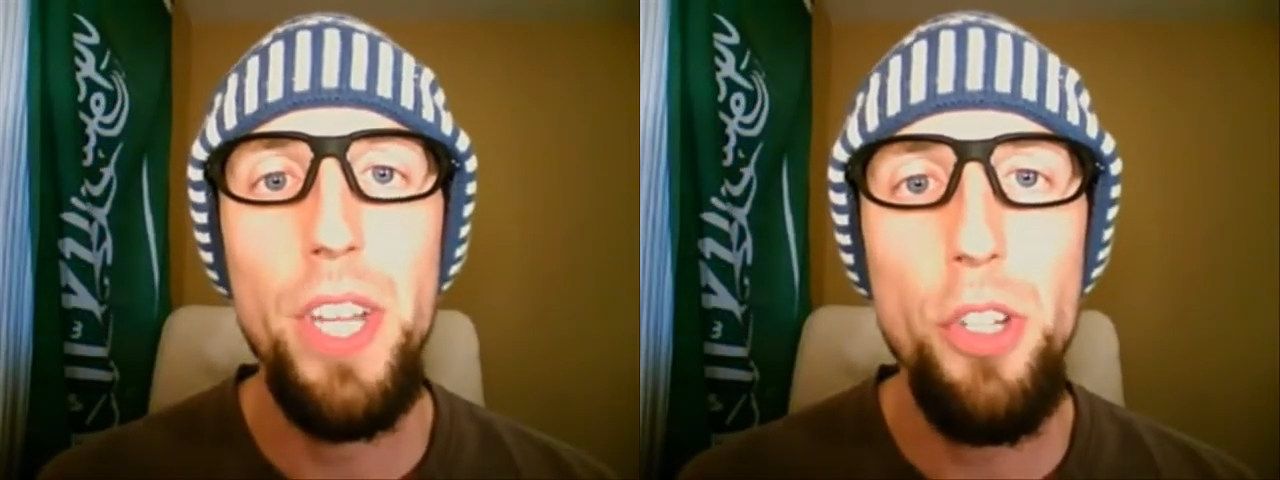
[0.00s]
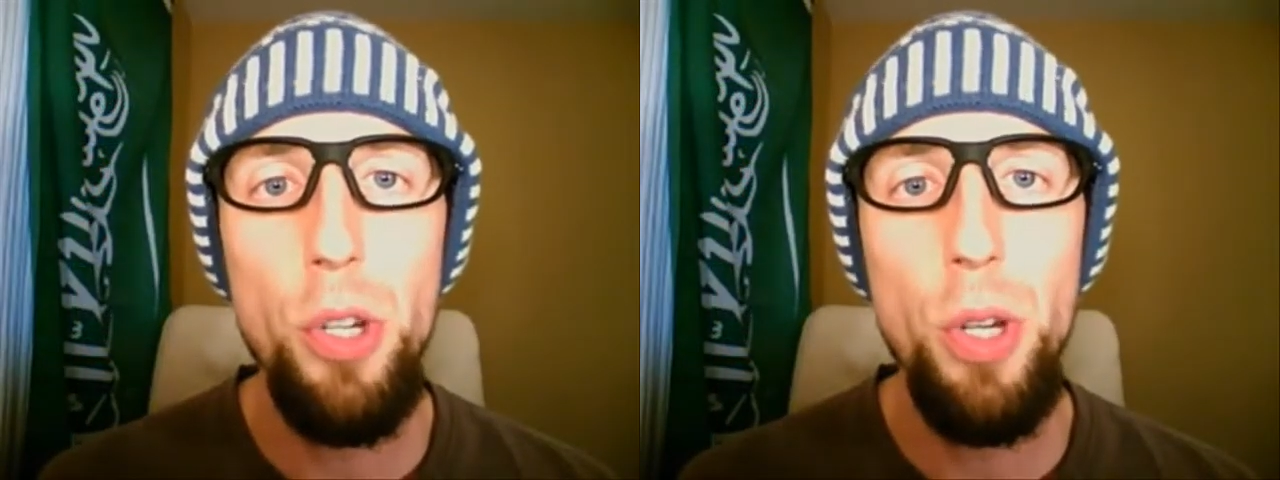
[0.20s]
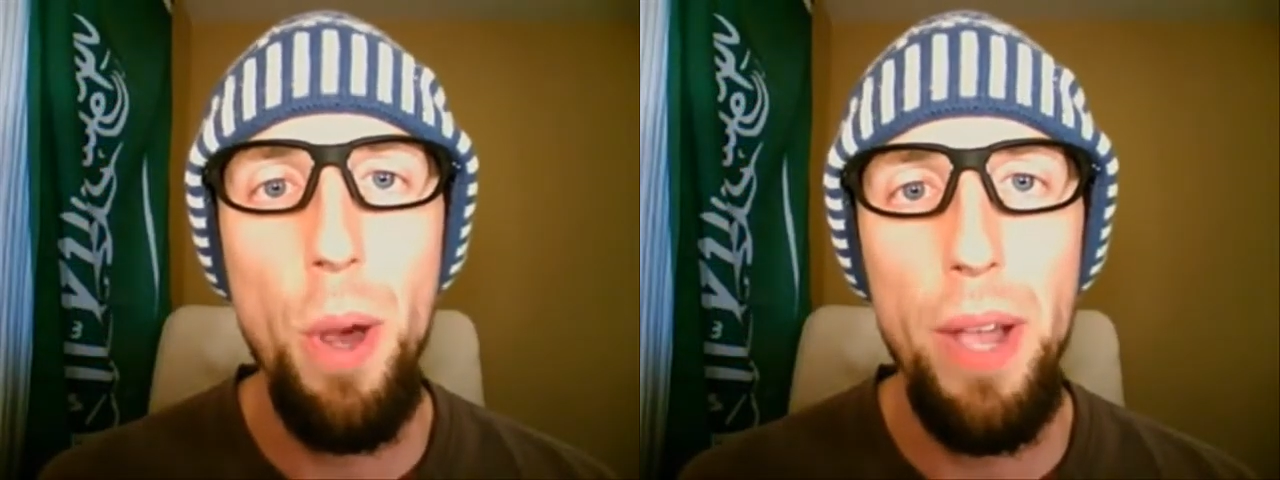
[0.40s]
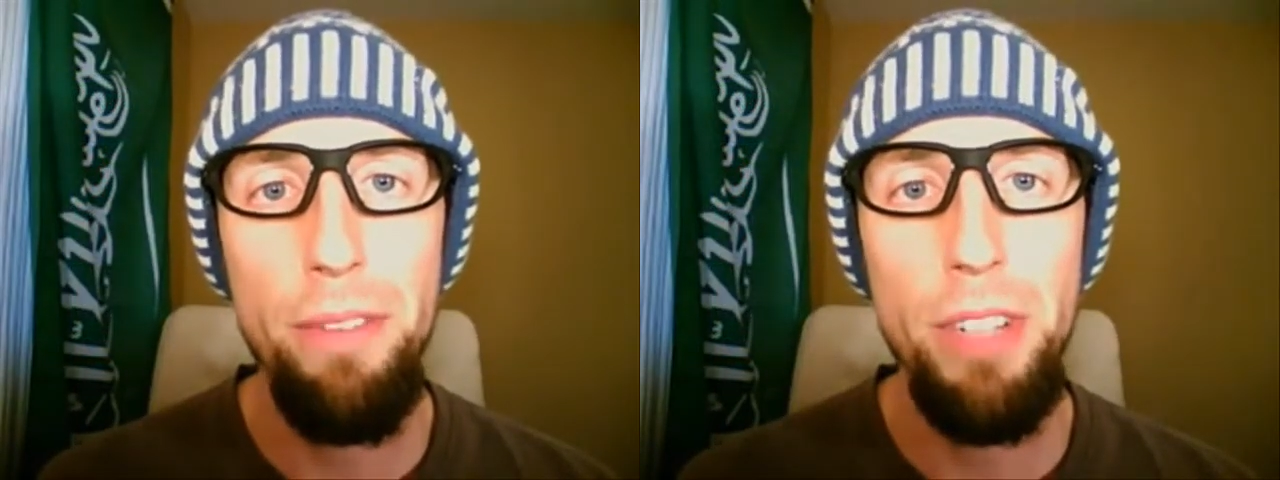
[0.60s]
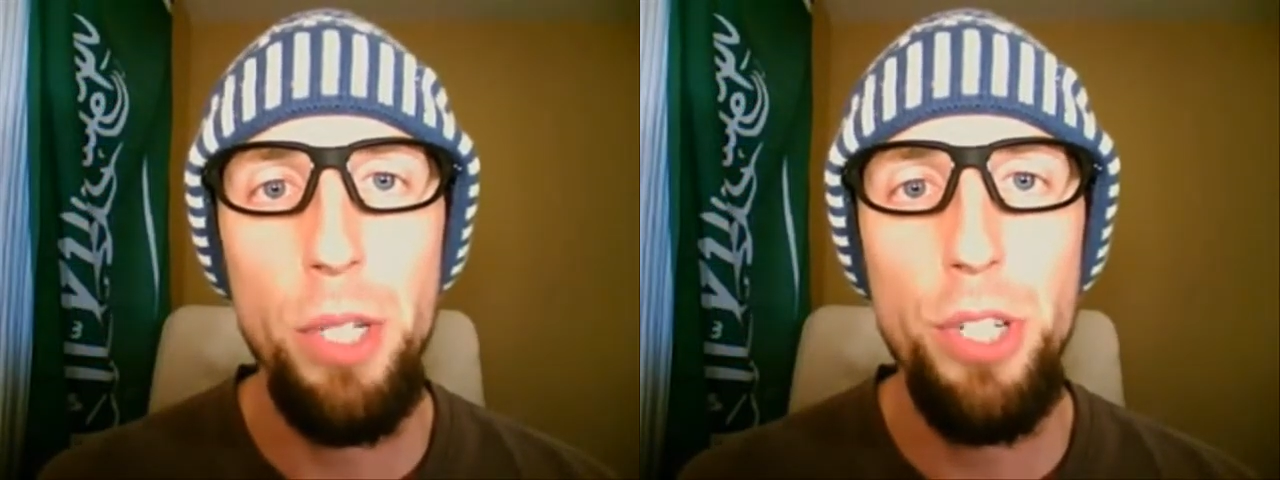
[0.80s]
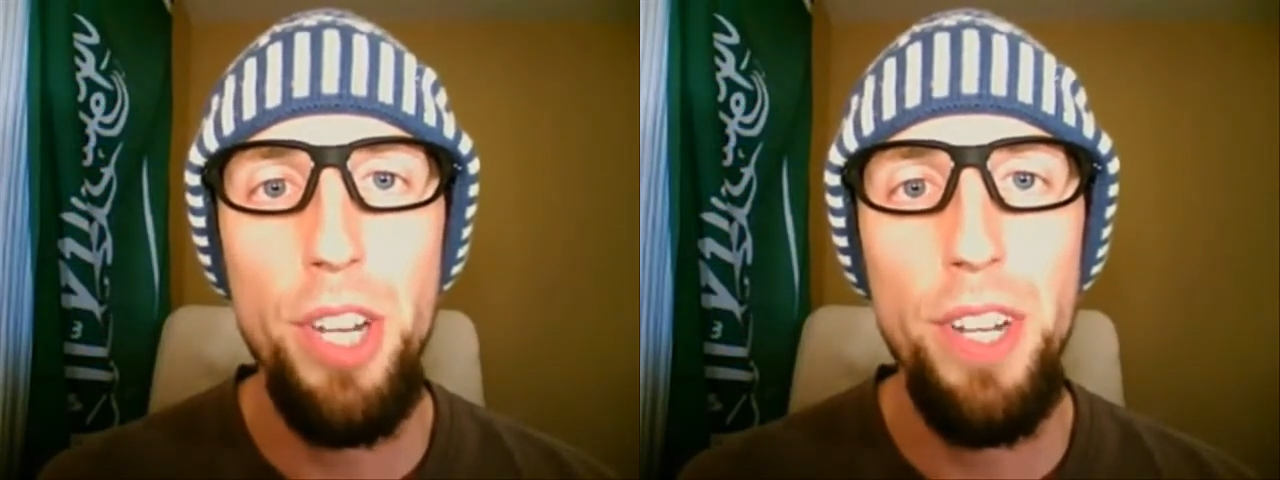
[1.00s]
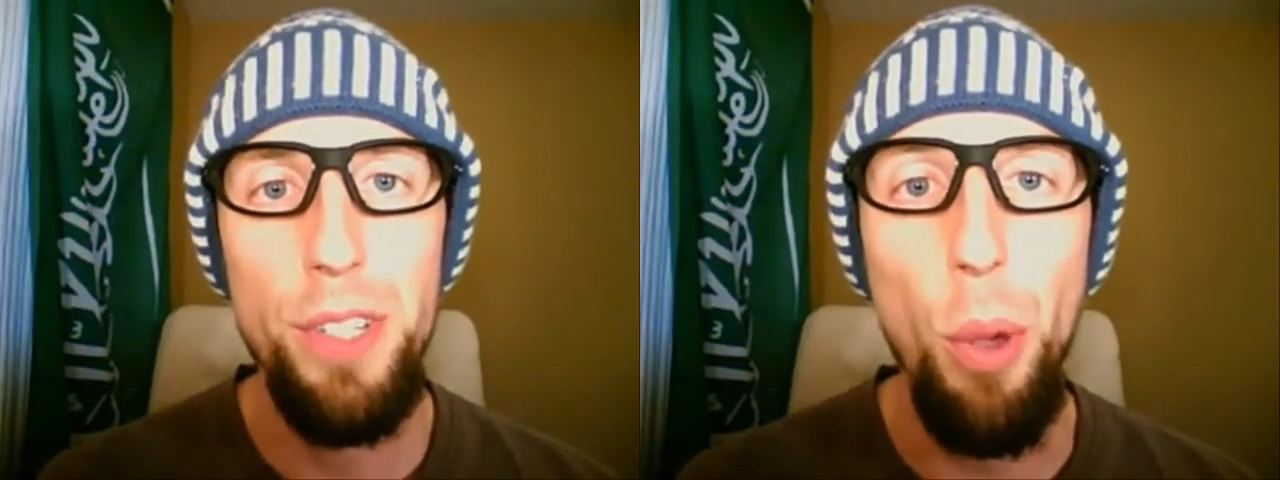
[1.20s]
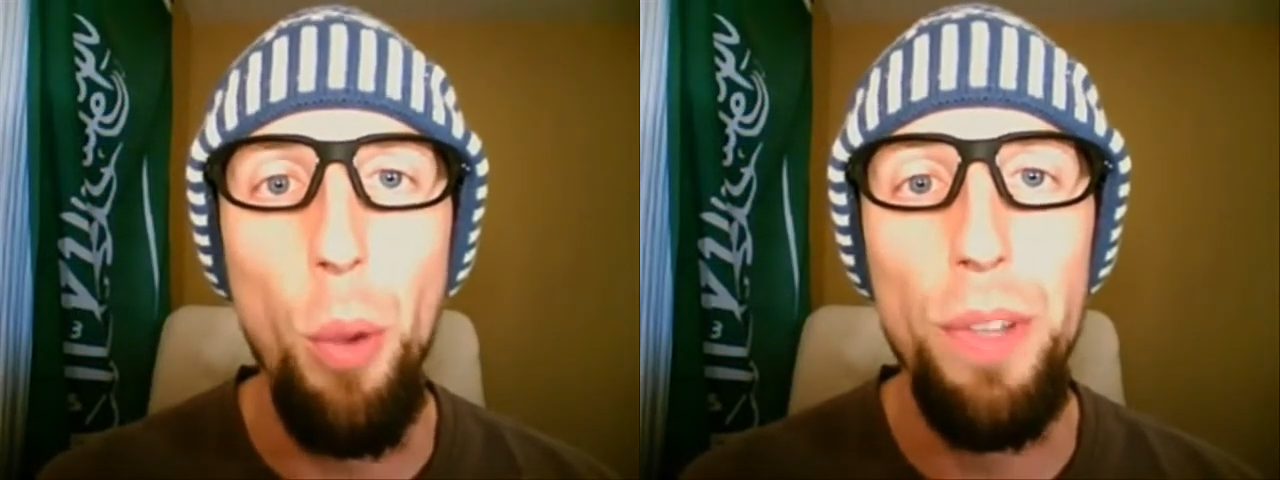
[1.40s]
Did you know evolution
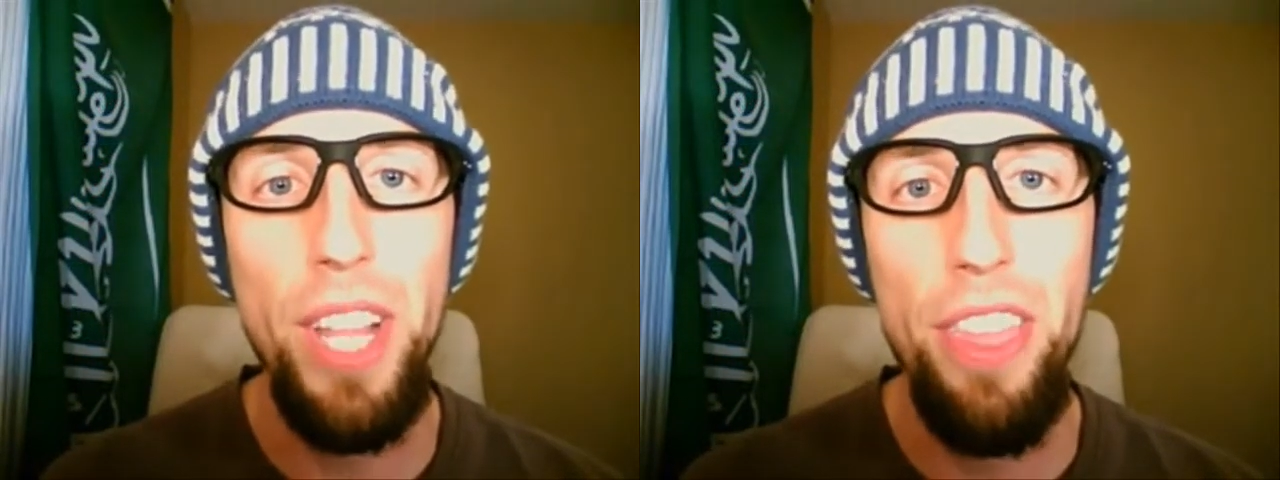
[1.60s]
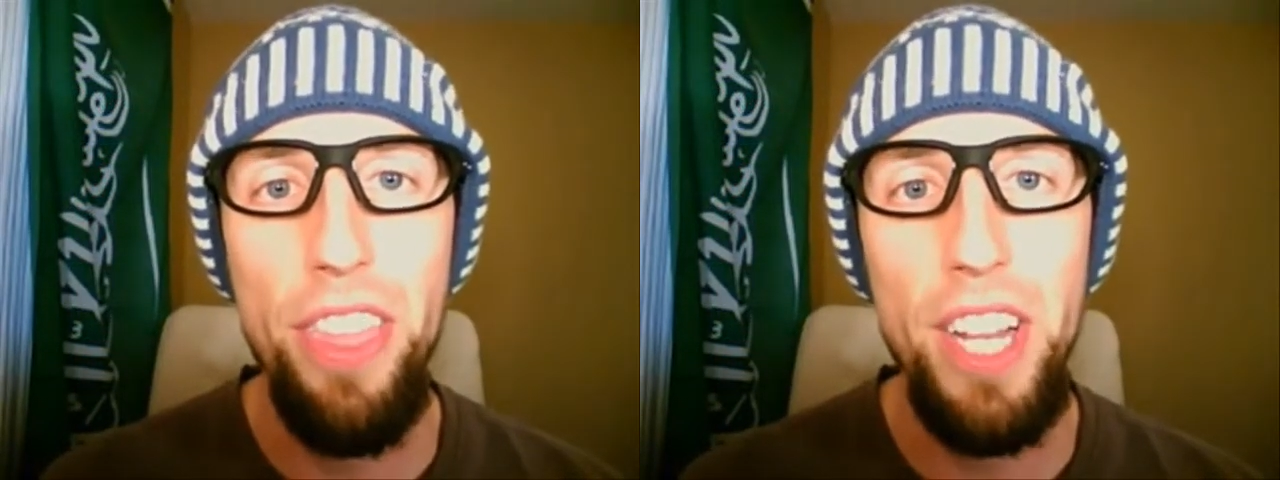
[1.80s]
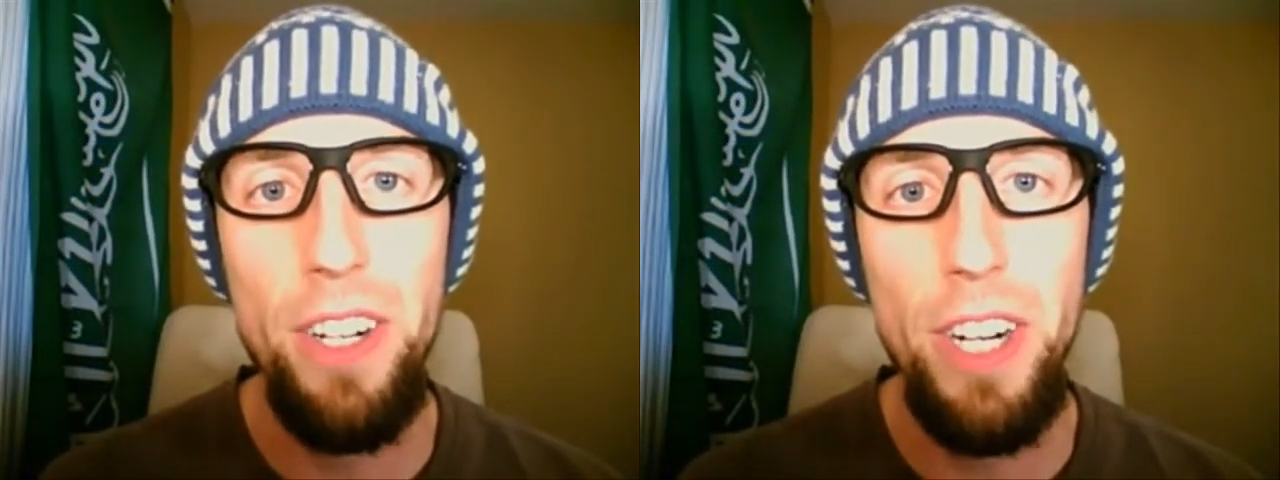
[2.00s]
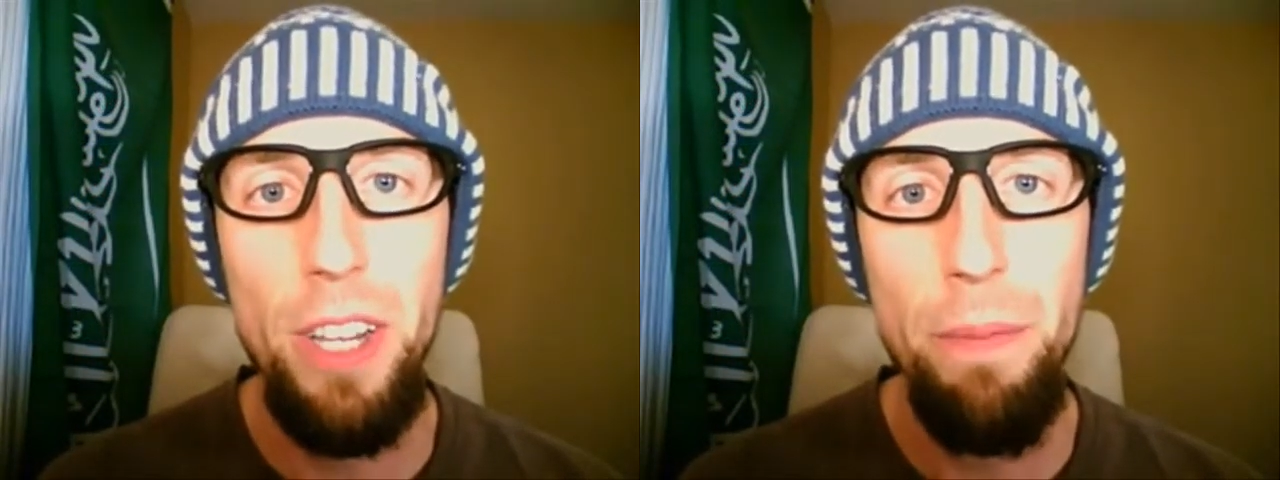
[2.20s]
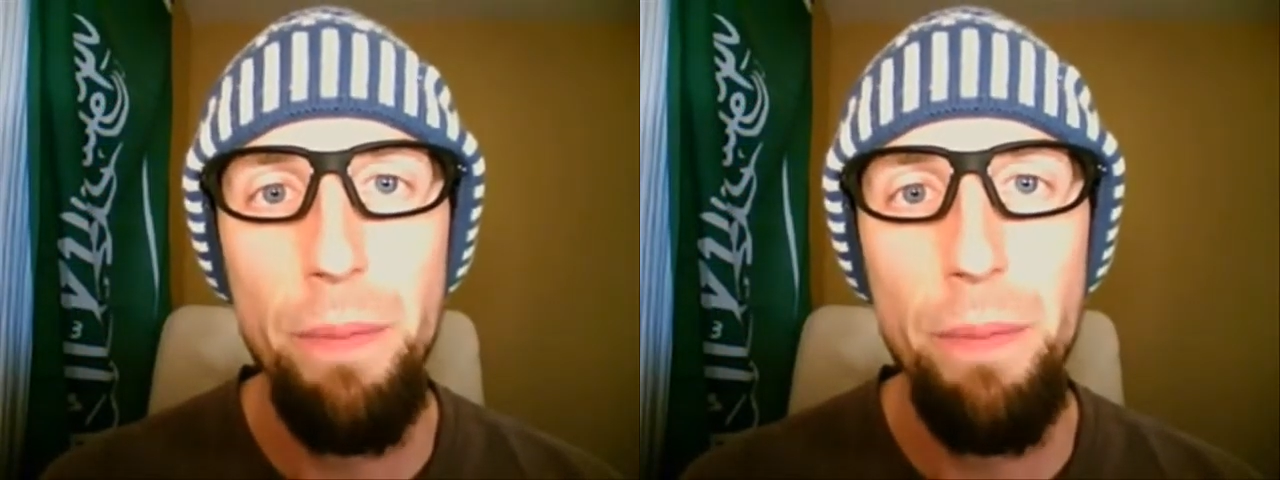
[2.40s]
is only a theory?